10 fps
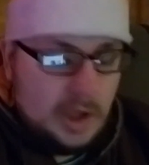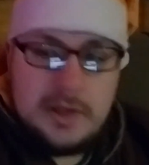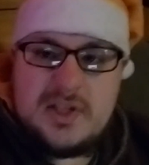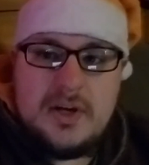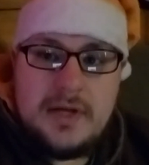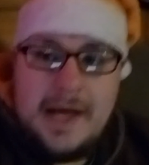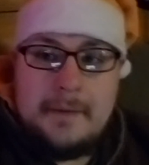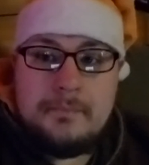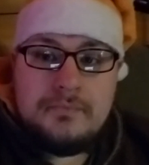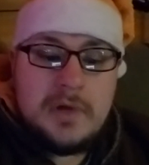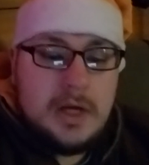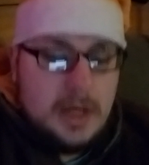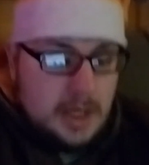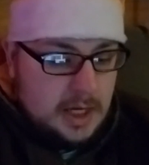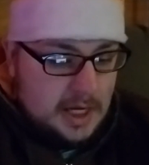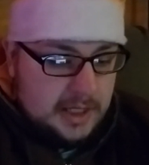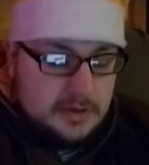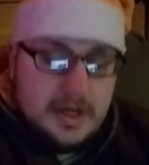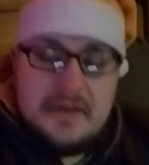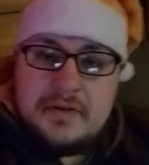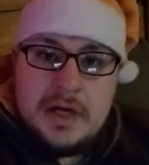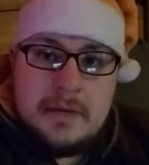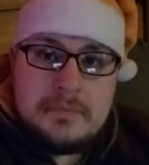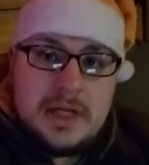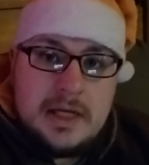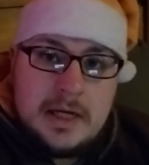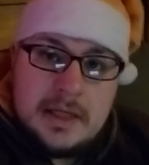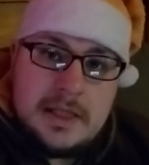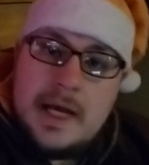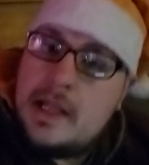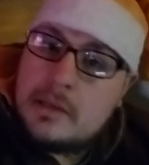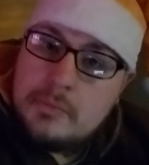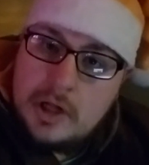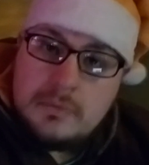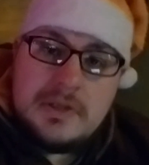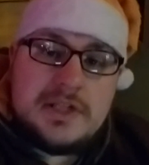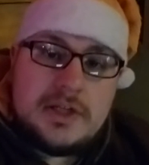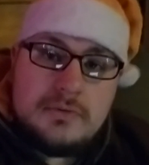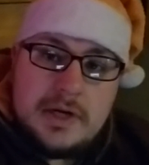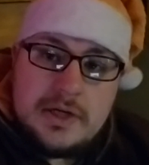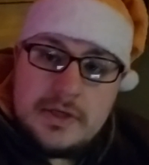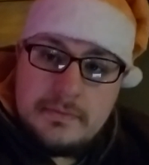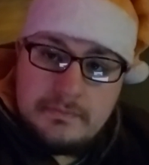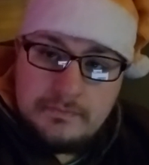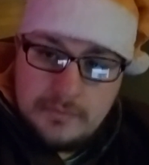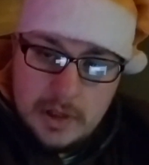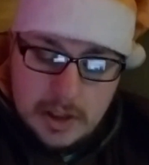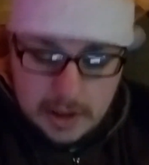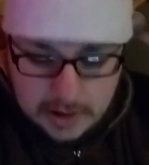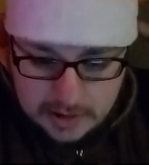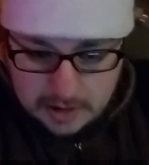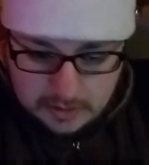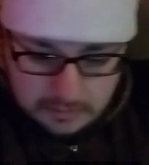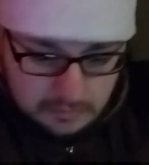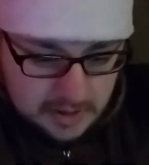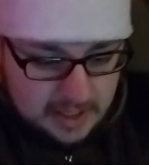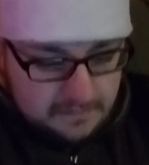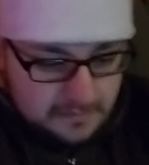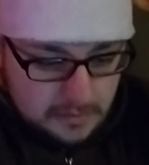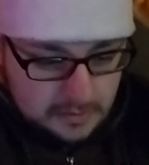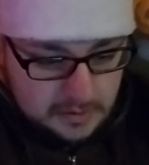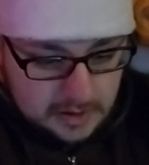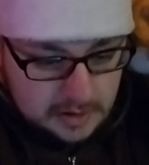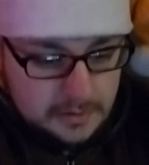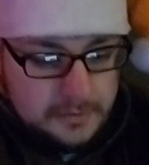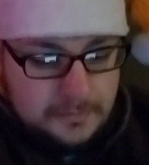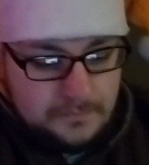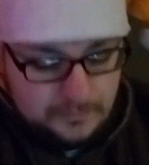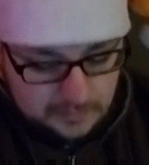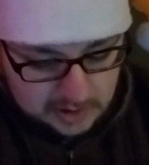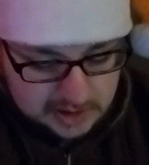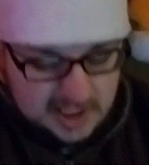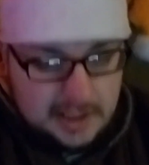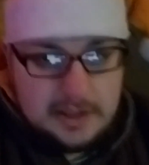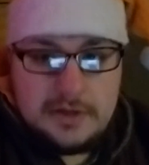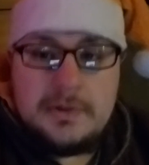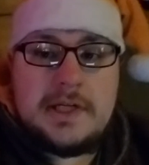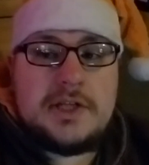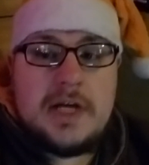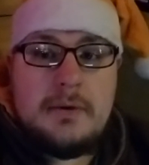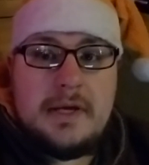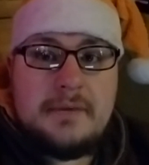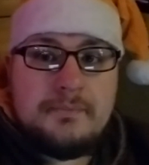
So, yeah, I do have an update on the Alec Baldwin situation. So, without further ado, let's get into it, shall we?